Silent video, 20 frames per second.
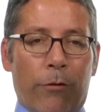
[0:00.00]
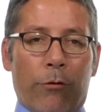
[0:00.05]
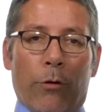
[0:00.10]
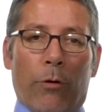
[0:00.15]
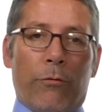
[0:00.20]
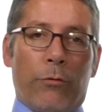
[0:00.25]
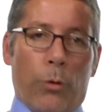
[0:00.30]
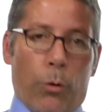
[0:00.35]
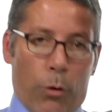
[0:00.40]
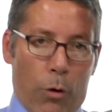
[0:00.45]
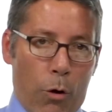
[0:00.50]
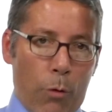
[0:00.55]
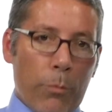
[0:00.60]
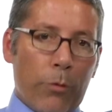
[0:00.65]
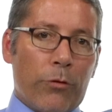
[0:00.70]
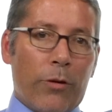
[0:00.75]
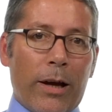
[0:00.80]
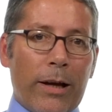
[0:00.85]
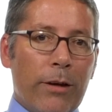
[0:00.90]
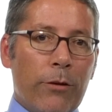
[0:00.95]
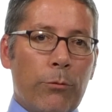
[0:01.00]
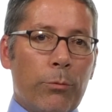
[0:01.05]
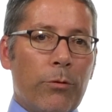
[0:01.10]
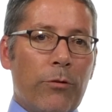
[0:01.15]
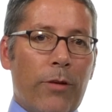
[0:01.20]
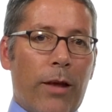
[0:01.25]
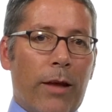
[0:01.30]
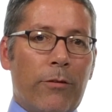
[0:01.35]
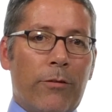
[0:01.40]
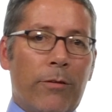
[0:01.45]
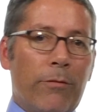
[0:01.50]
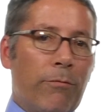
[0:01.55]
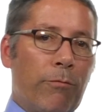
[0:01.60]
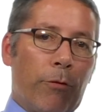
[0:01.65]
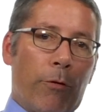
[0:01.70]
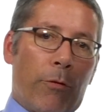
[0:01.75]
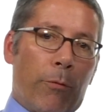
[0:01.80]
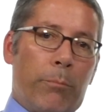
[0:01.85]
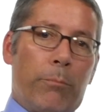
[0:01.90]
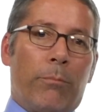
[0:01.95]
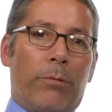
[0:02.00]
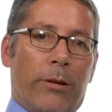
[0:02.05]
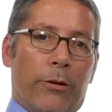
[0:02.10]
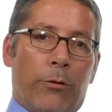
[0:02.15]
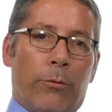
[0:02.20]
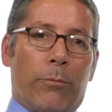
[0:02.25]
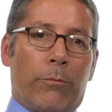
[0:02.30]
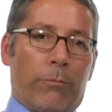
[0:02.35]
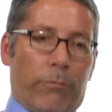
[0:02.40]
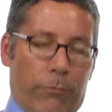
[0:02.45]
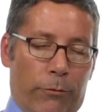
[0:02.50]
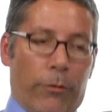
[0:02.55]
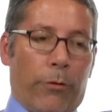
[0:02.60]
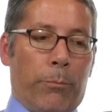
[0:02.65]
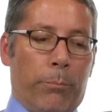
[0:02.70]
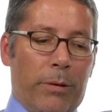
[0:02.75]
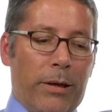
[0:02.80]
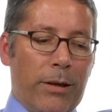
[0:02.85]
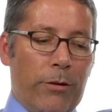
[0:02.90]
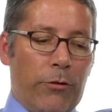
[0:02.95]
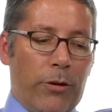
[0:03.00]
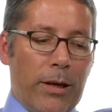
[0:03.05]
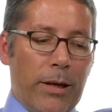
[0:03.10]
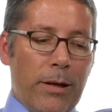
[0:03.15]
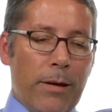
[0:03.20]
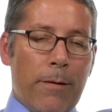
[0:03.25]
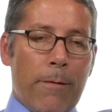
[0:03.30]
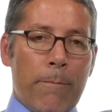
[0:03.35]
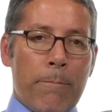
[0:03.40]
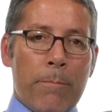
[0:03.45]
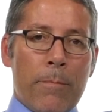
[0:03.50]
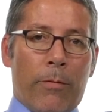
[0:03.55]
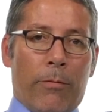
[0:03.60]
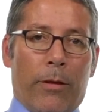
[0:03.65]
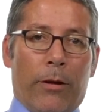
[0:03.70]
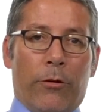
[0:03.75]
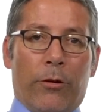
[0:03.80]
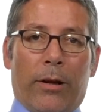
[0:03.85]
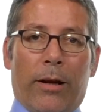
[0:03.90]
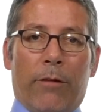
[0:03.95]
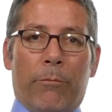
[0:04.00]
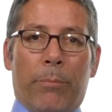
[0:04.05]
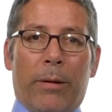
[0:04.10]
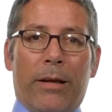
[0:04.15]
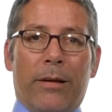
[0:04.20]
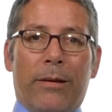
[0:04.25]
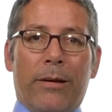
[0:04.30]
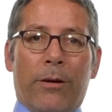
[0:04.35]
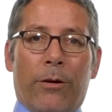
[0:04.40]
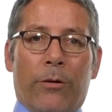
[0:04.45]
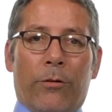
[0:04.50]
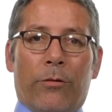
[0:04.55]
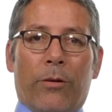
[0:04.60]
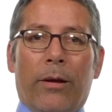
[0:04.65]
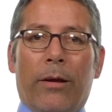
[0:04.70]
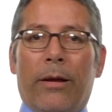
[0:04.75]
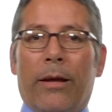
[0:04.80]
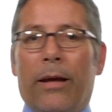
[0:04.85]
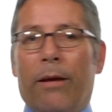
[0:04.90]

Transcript: So if you're homozygous recessive for the B gene, then you're going to have bent ears.